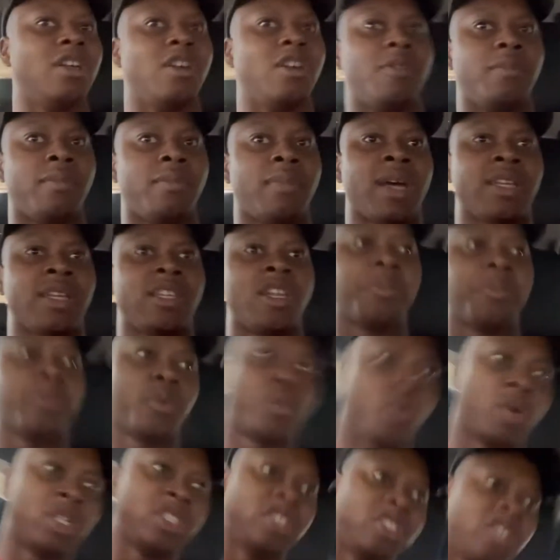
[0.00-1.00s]
My number
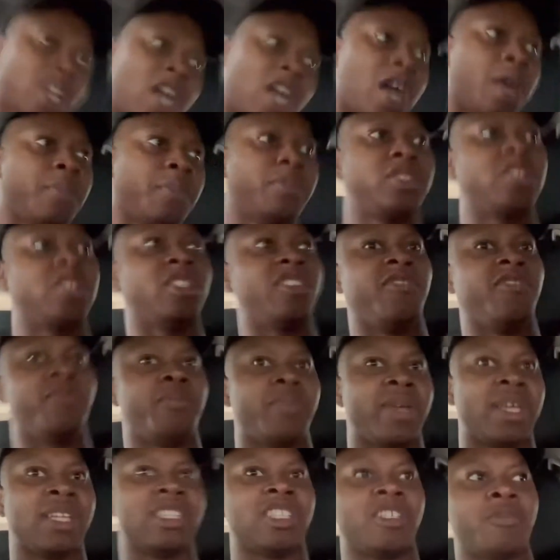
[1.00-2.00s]
one job should have
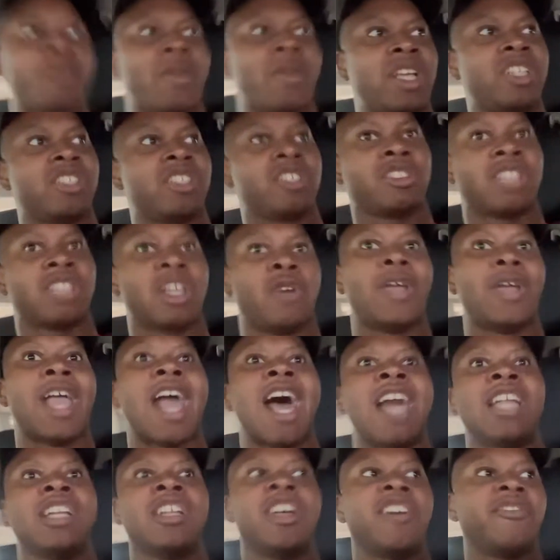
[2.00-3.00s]
been to make sure that we
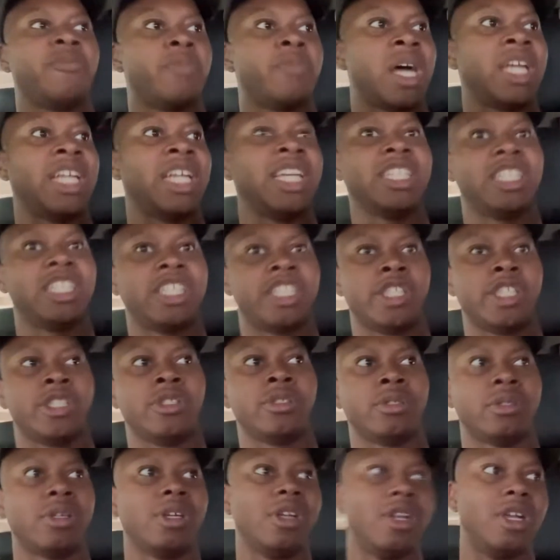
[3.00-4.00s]
had enough money to